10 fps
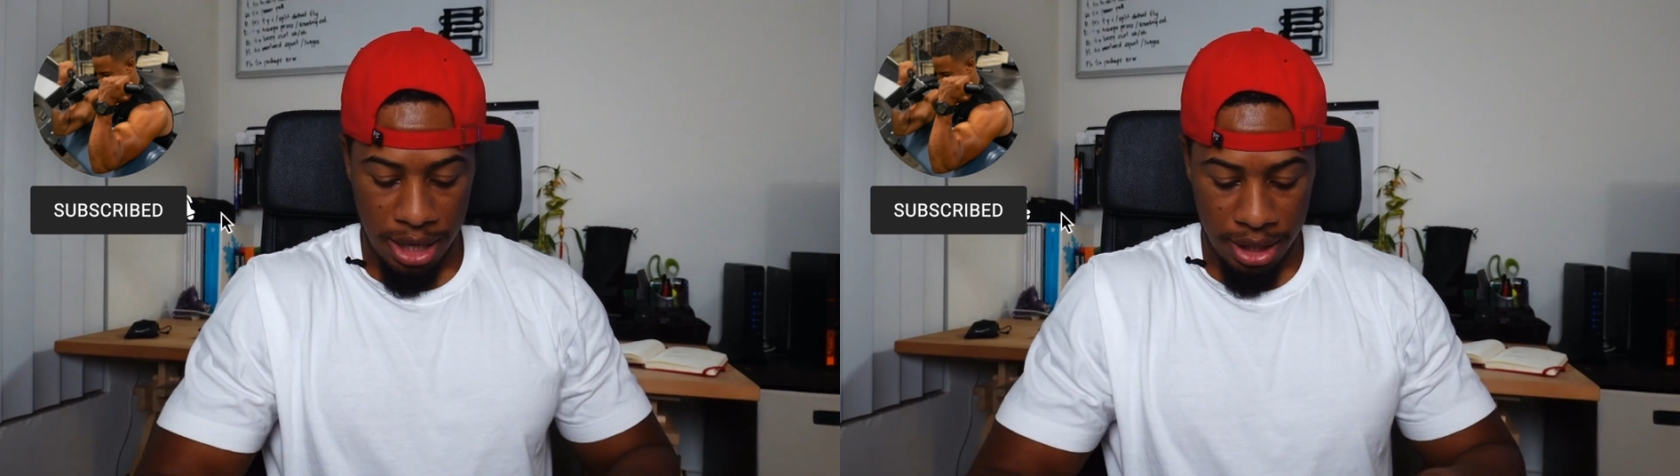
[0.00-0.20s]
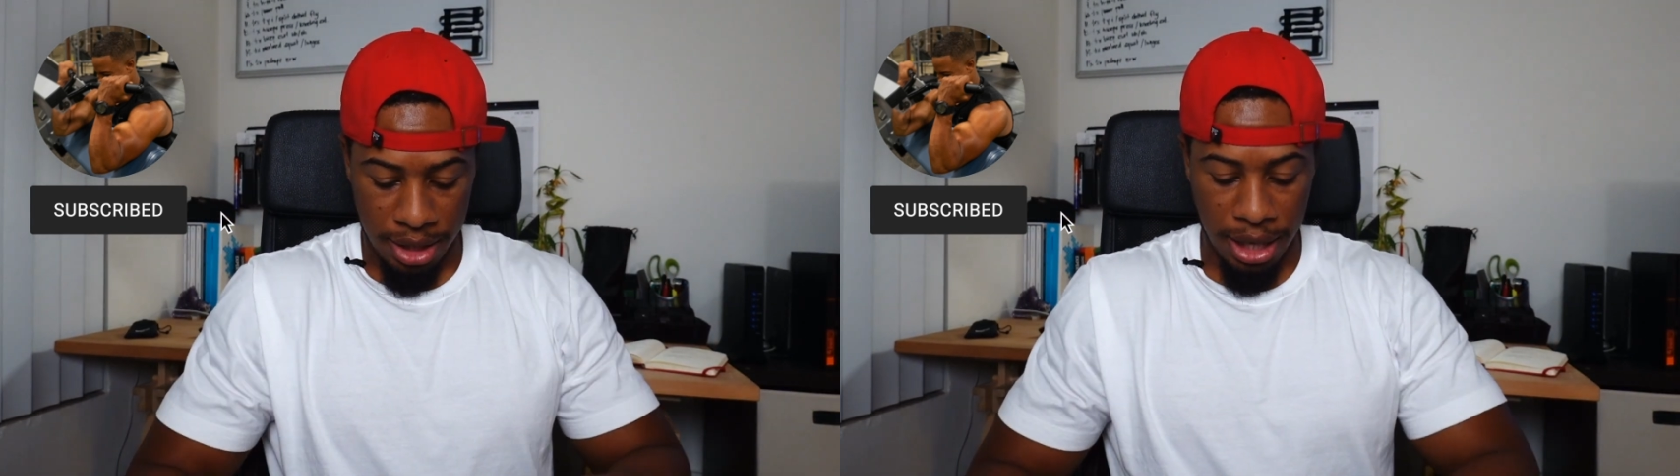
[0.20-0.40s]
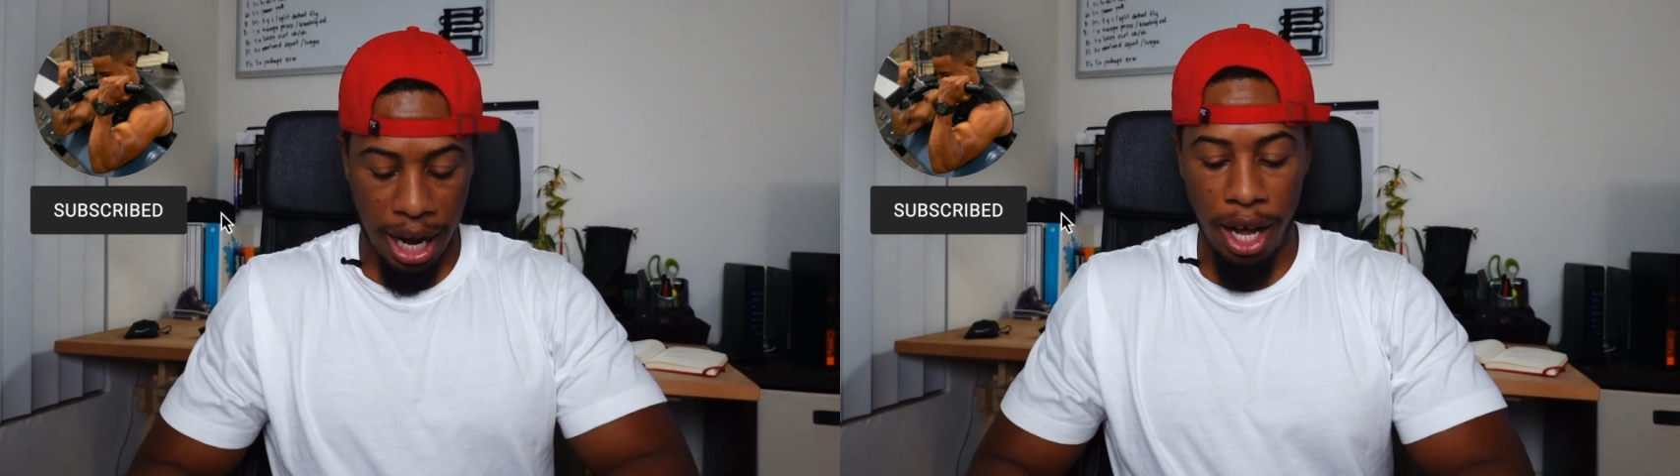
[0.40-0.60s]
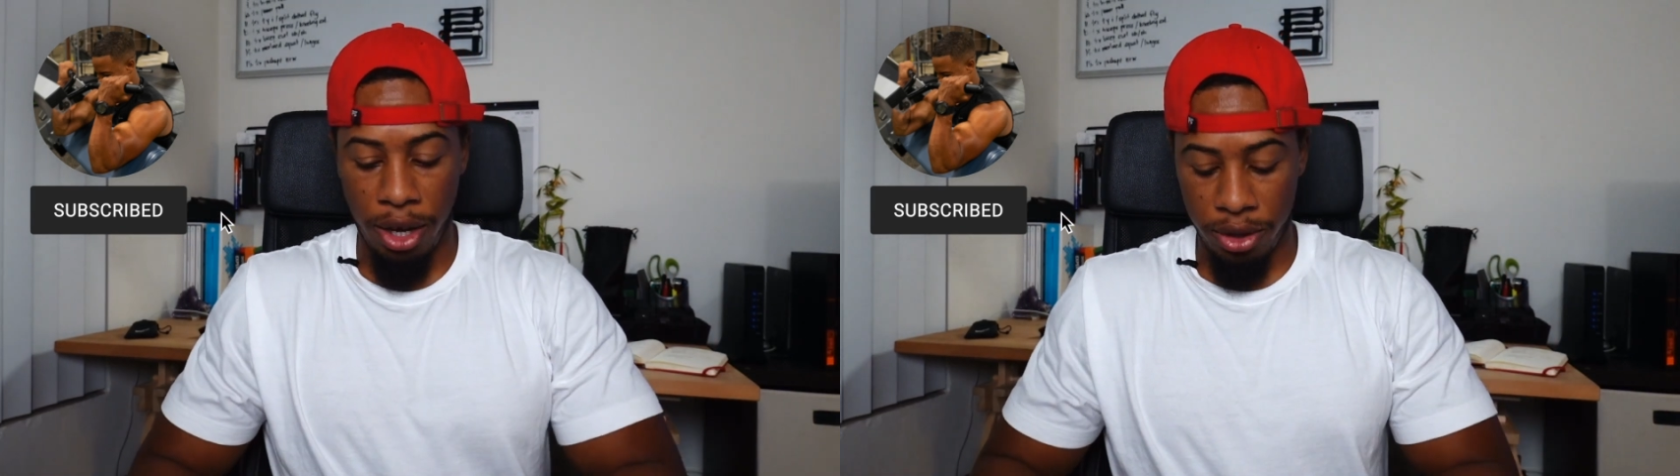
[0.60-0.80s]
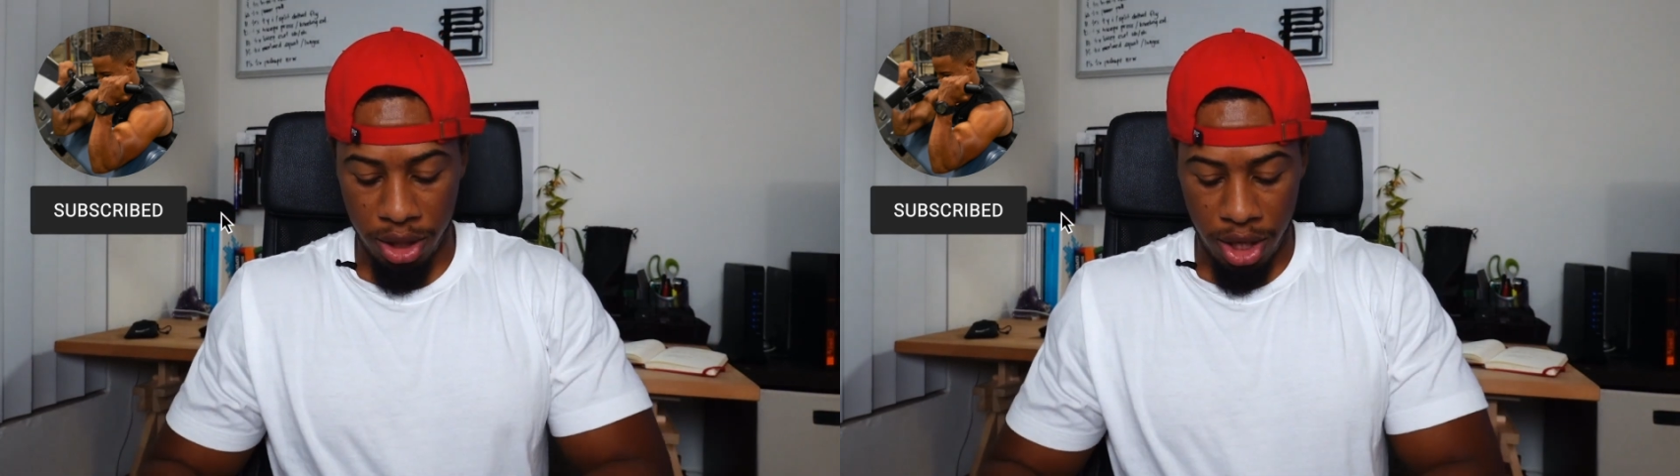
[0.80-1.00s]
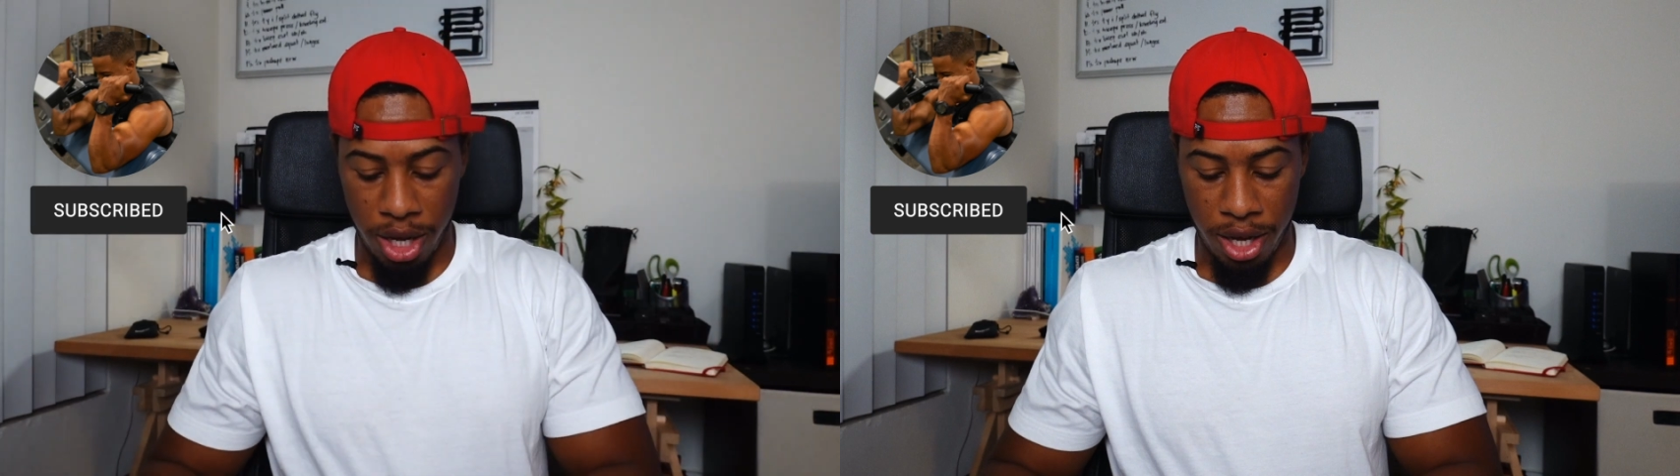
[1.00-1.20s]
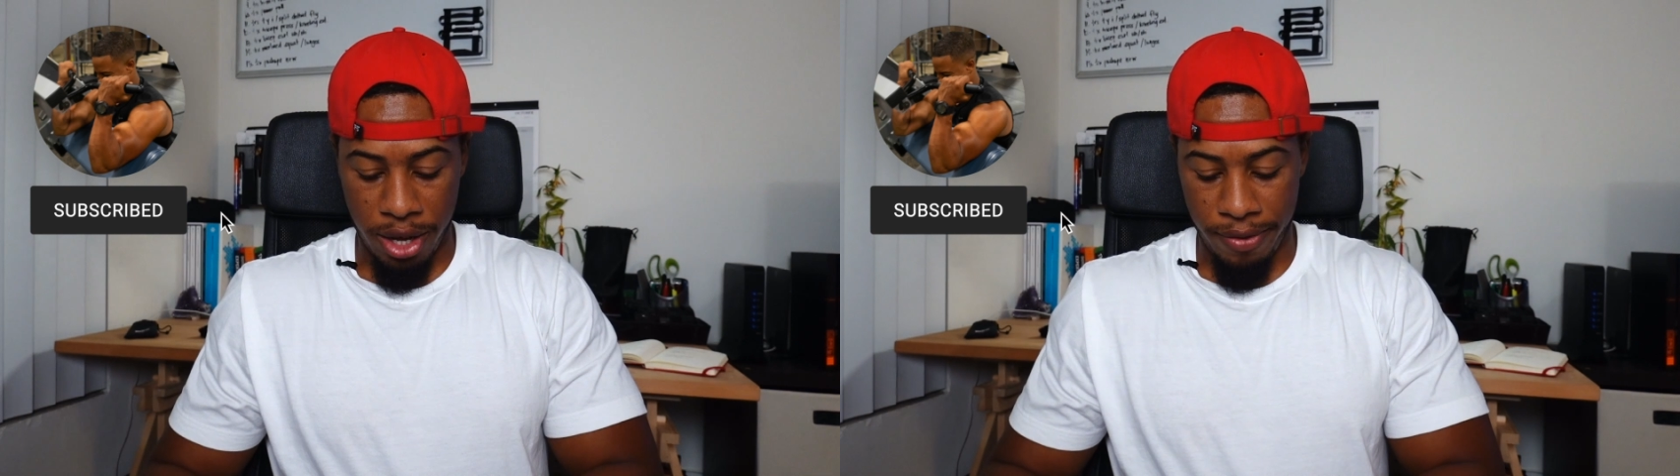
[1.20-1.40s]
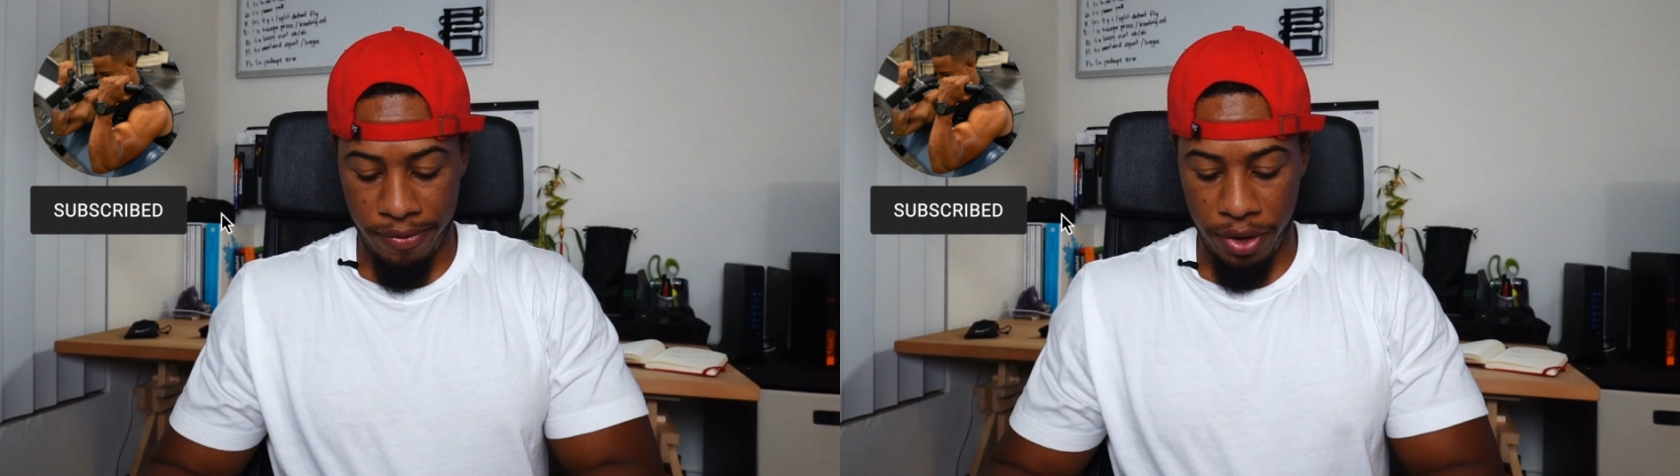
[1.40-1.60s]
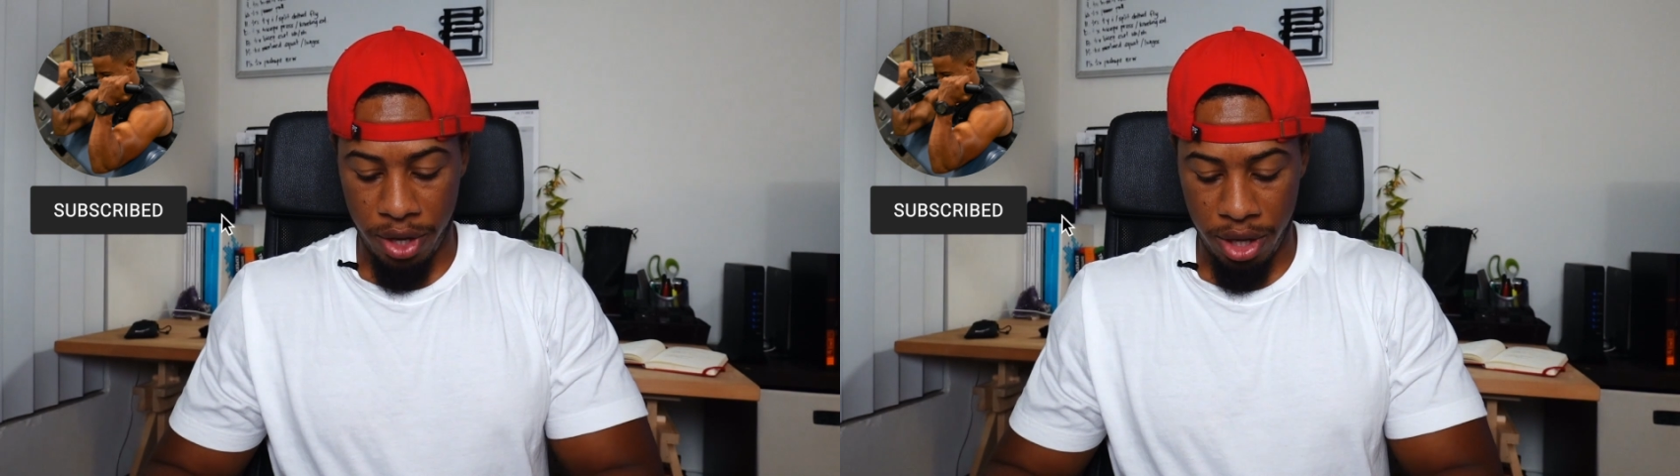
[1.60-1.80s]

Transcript: styles of